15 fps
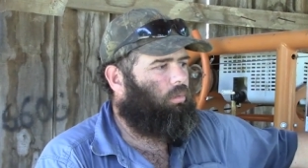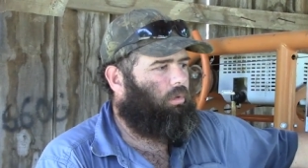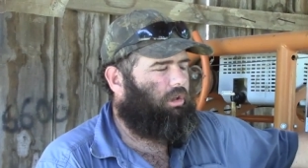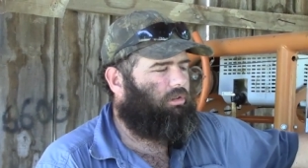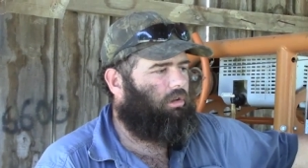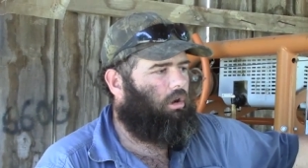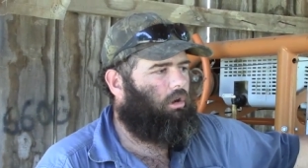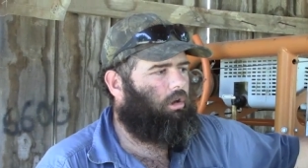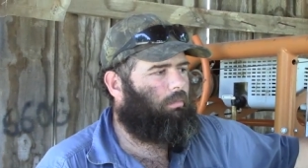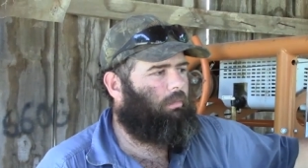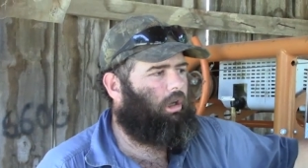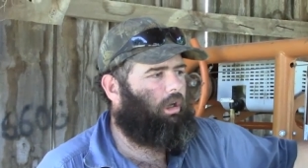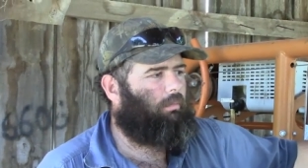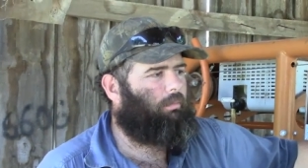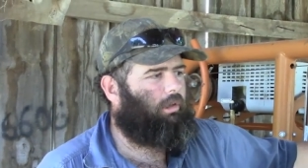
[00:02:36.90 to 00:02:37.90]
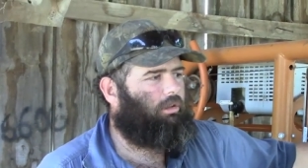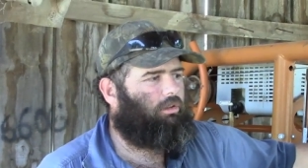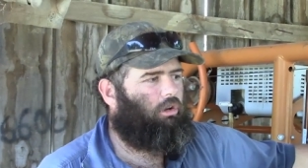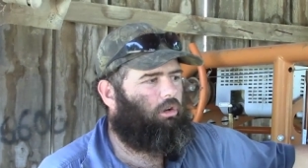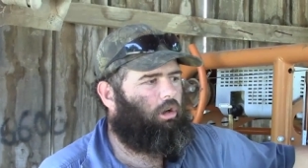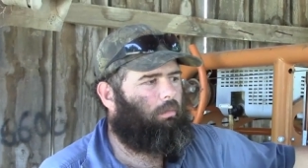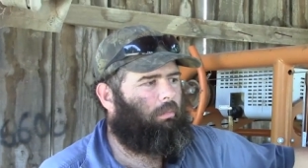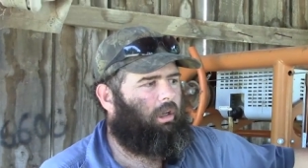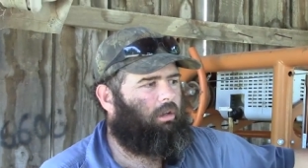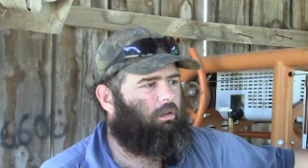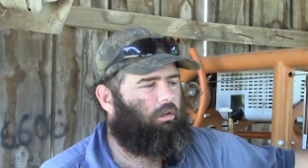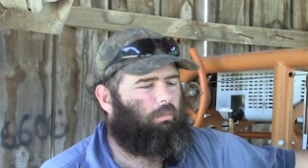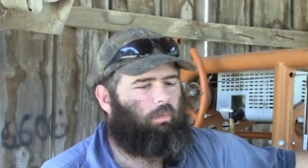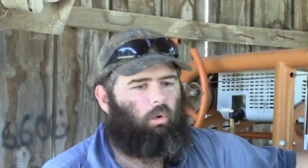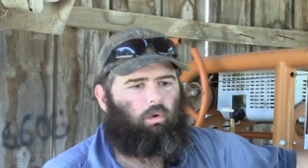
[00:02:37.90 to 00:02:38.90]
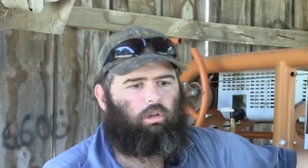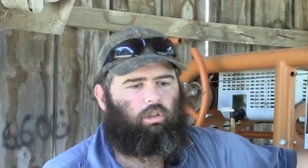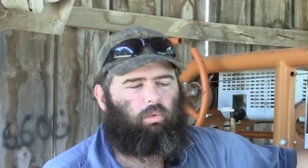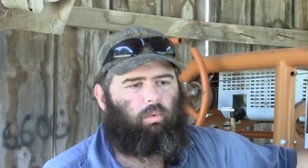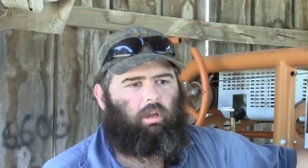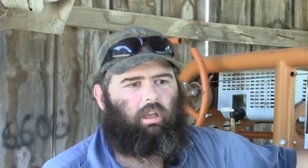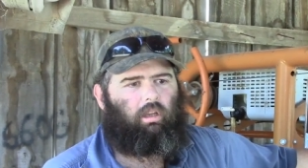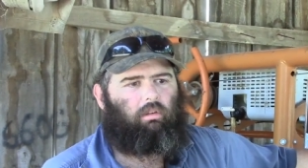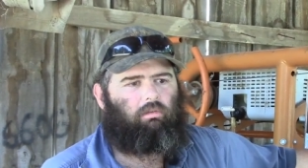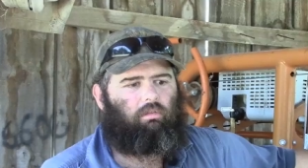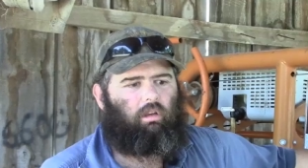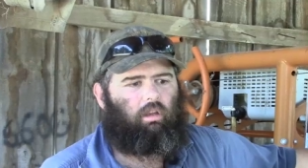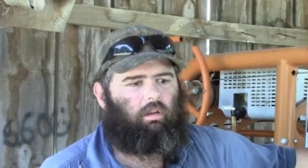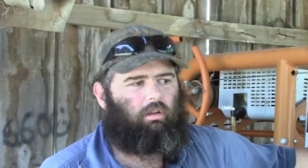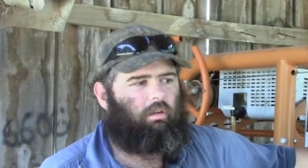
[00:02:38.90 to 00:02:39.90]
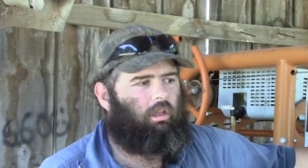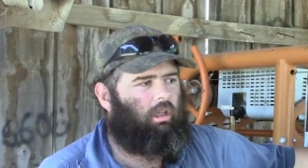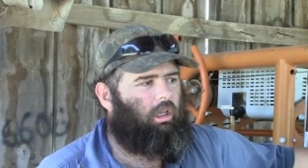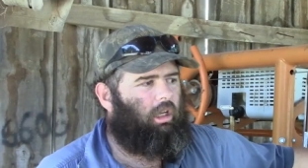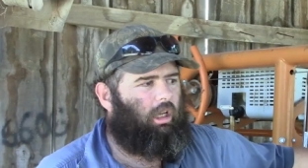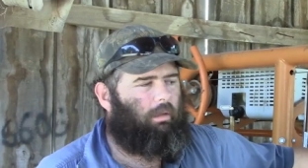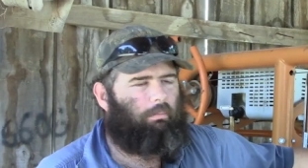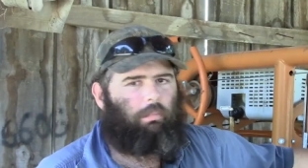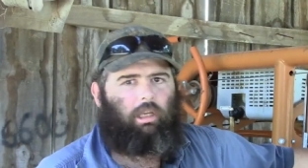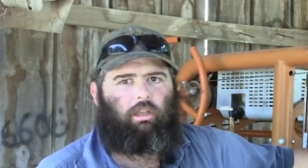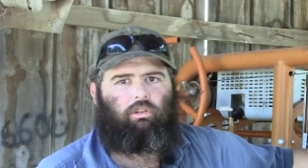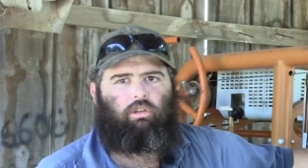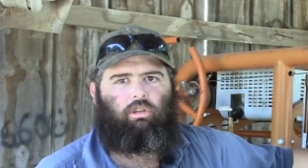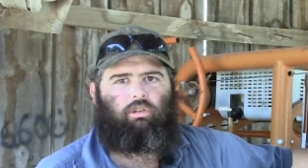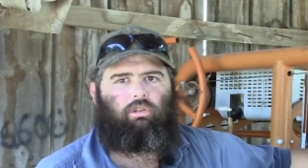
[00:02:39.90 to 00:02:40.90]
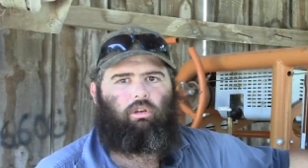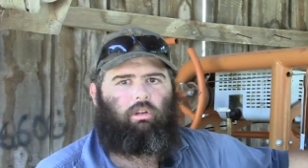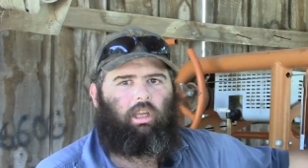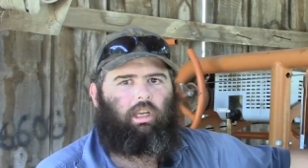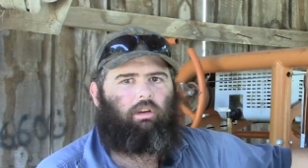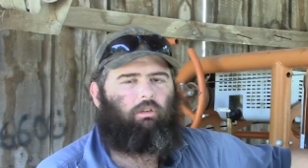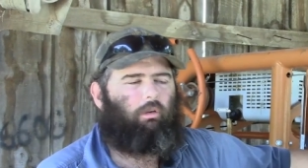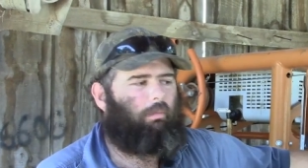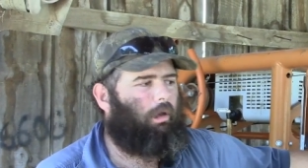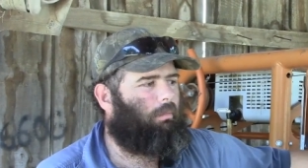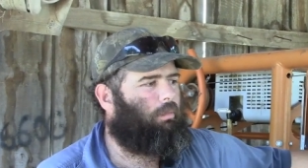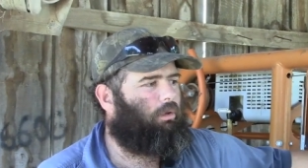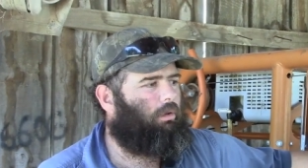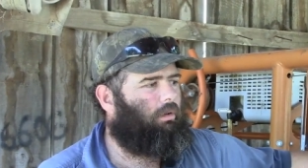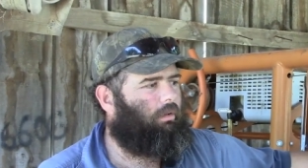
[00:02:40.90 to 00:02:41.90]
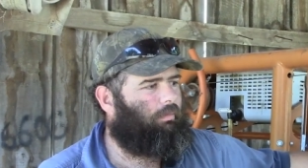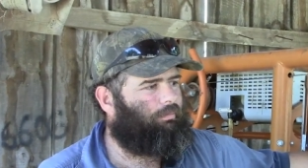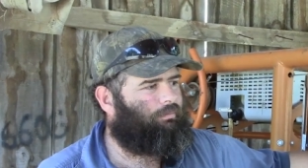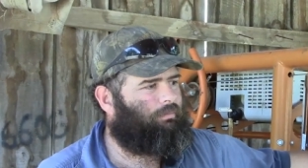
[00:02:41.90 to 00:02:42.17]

We sawed them up and turned them into porch swings and benches so they could remember